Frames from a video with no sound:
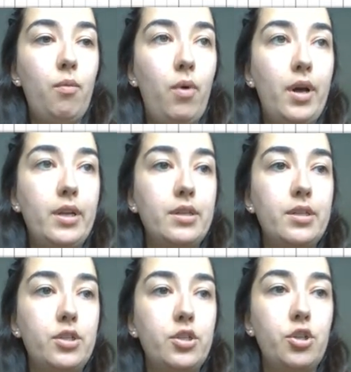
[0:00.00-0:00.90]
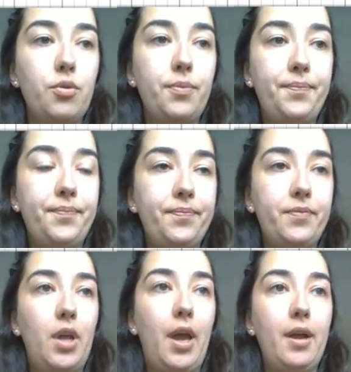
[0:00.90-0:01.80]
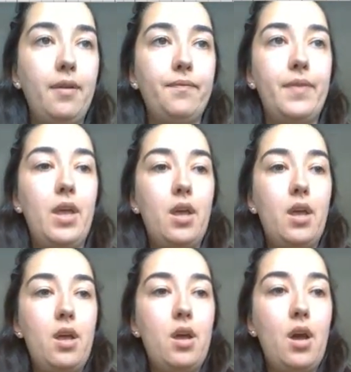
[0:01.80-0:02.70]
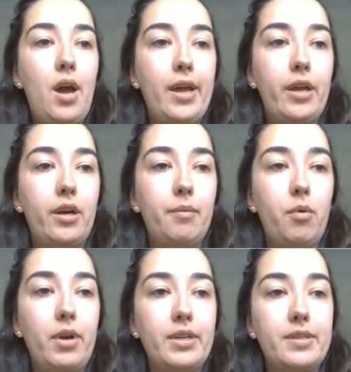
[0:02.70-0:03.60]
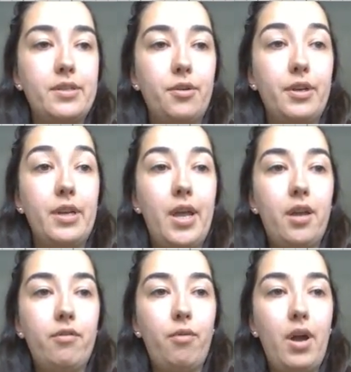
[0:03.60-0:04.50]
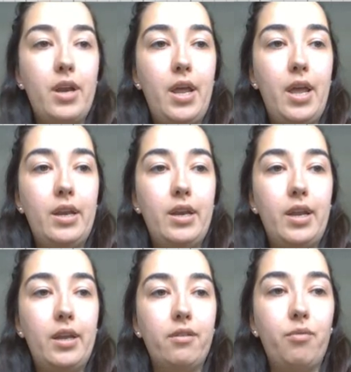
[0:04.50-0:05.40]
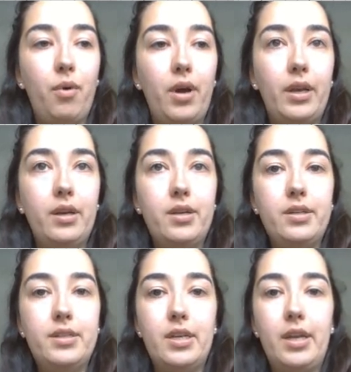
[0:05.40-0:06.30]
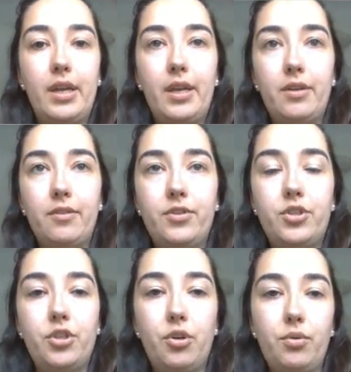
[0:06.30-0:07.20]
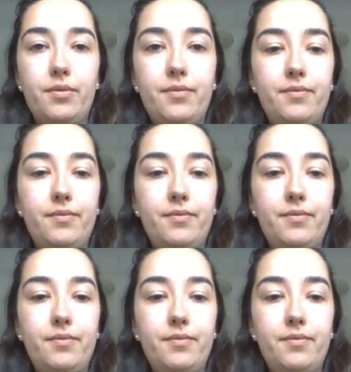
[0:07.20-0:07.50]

1 to 2, okay? I'm going 0 to -1 and -1 to -2.